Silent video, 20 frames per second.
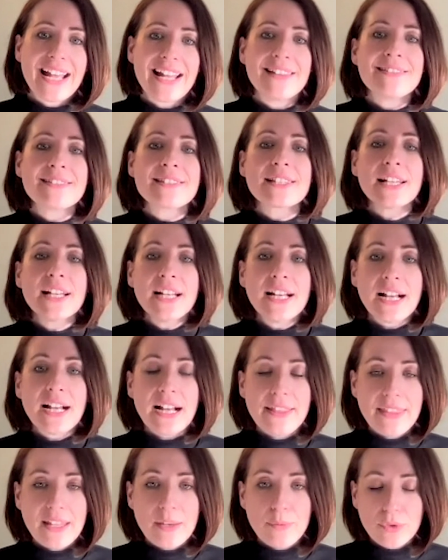hens,
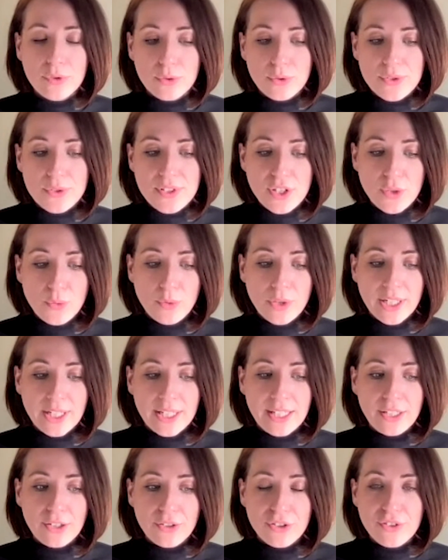and then we're also
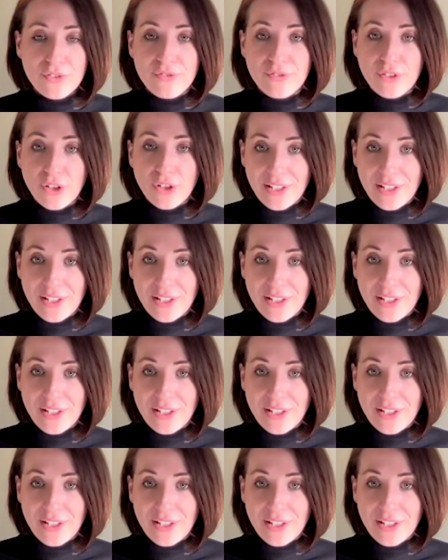working on the